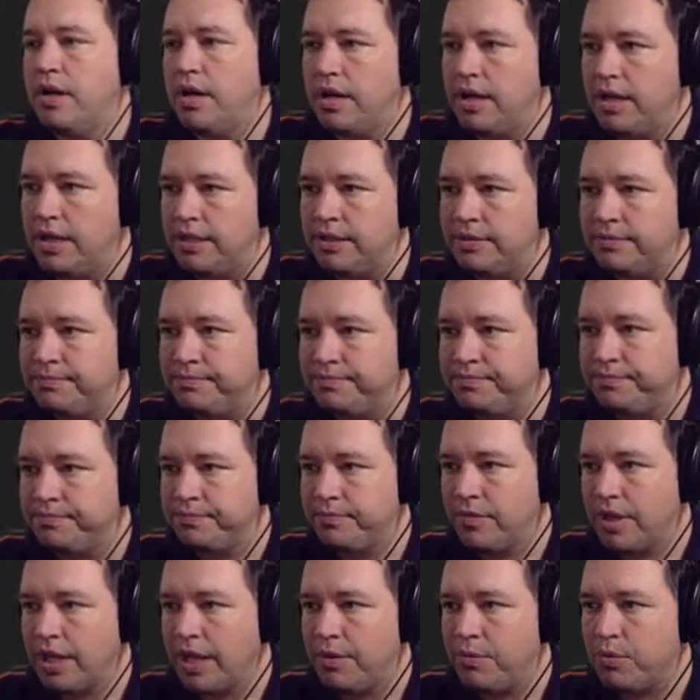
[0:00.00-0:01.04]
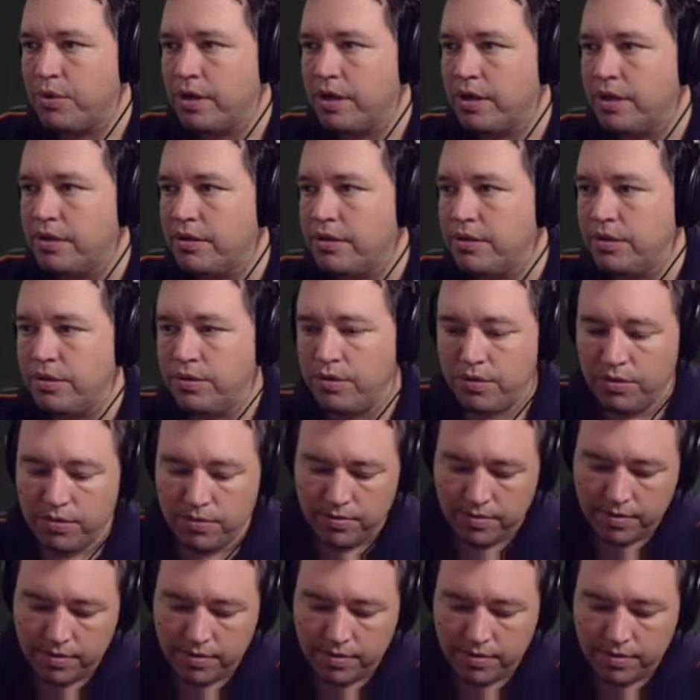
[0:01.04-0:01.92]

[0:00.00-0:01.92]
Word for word: And we're going to do